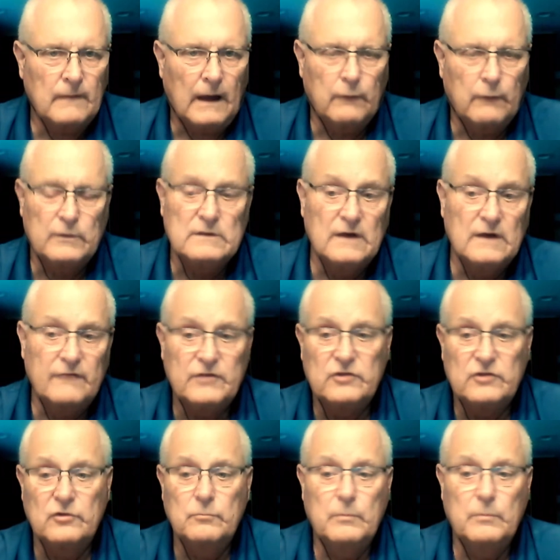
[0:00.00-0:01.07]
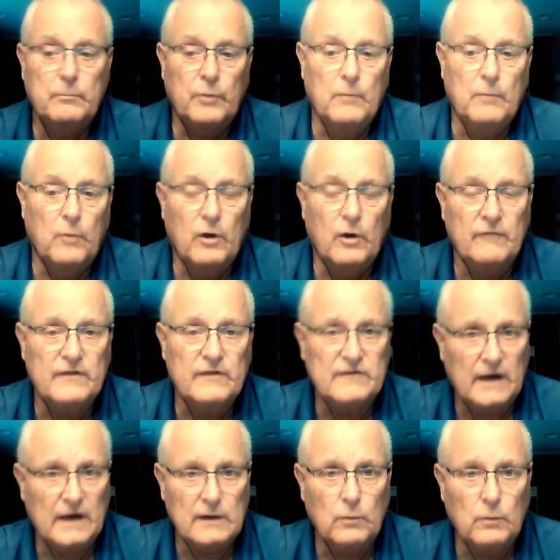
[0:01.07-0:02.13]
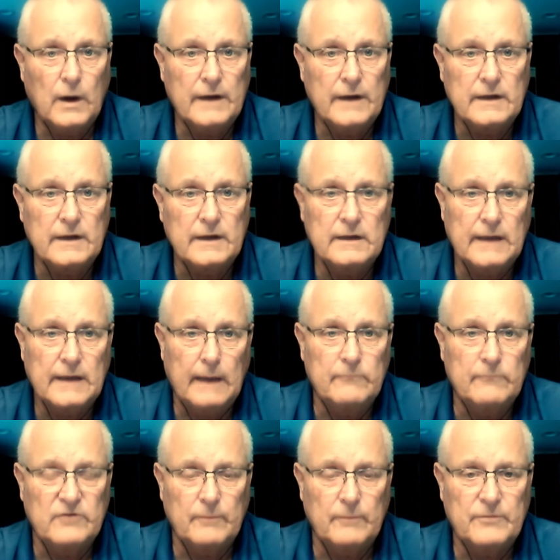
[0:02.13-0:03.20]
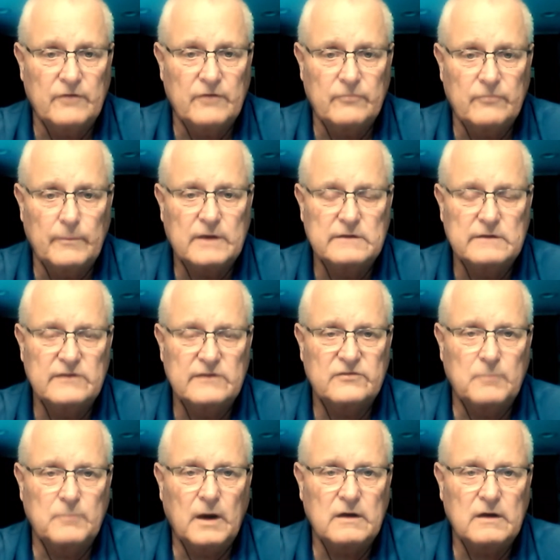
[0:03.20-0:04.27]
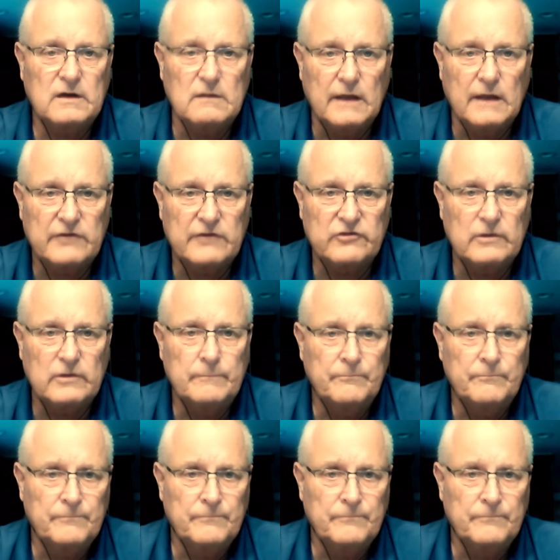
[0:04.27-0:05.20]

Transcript: I would love to put more of the Tonawanda games up there from the Clint Small collection.